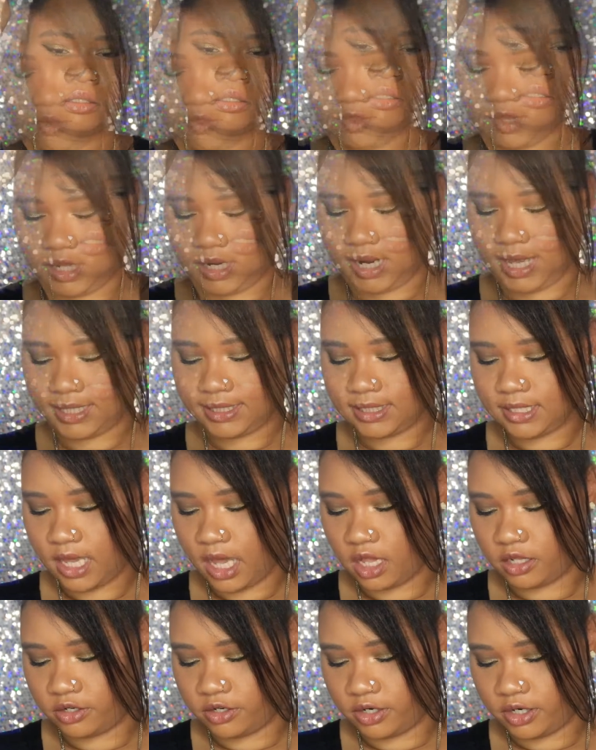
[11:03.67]
The next
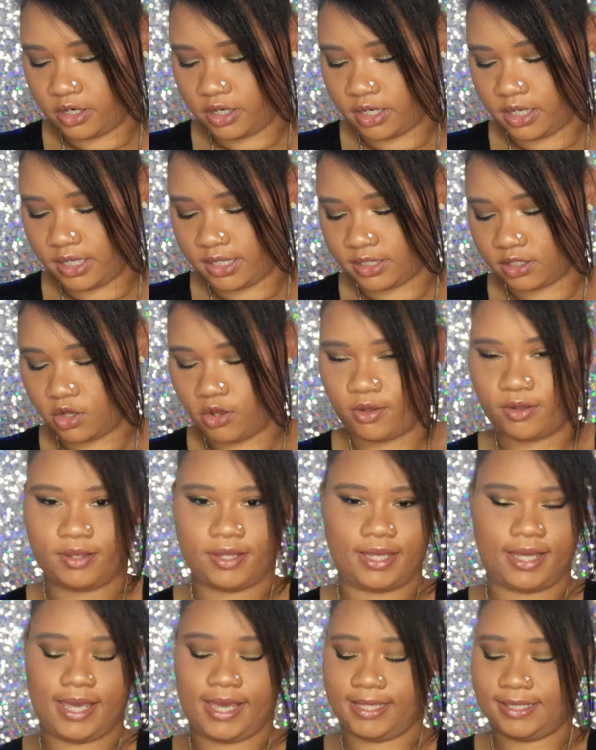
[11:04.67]
color is
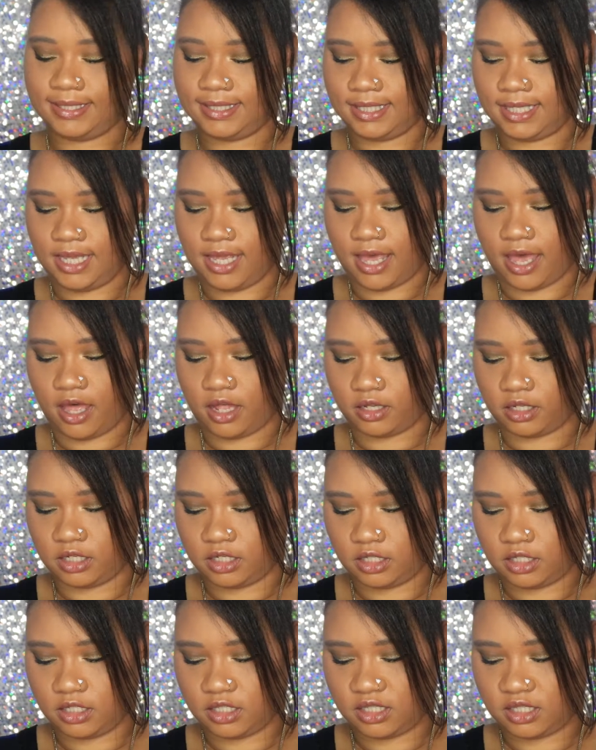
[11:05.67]
called ATL, and
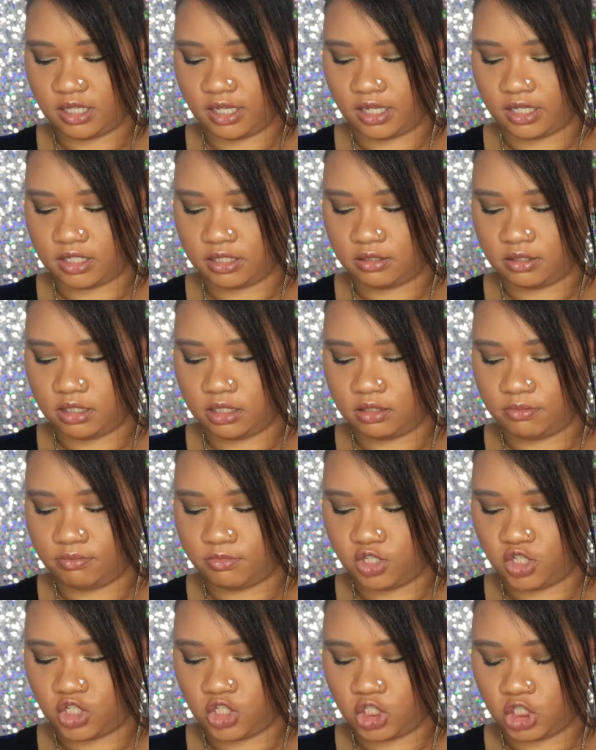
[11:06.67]
this is like a
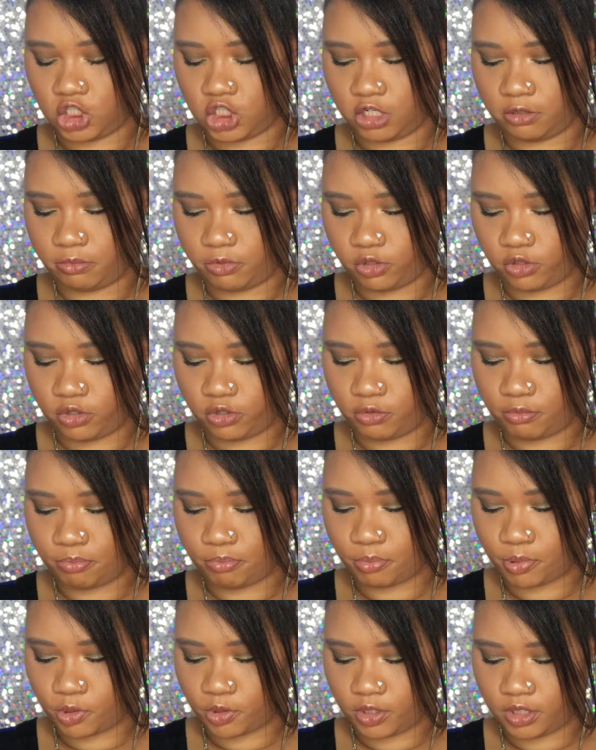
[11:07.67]
shimmer
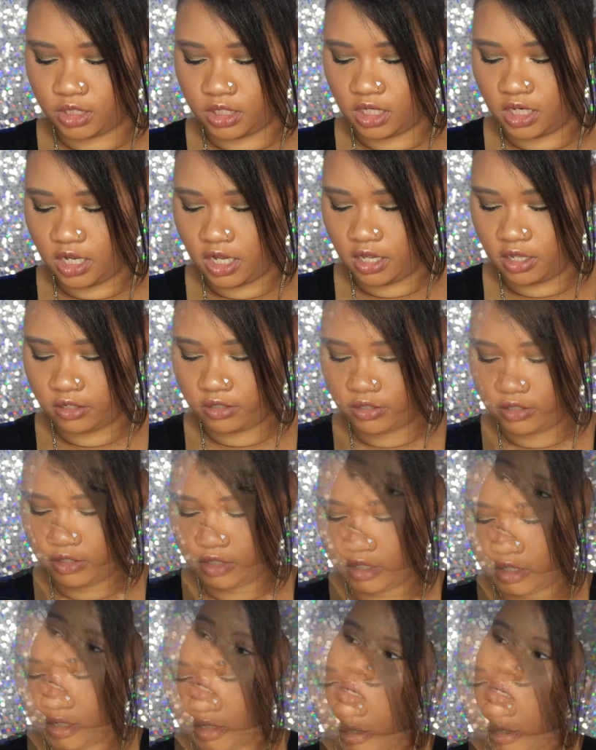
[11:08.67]
burgundy color.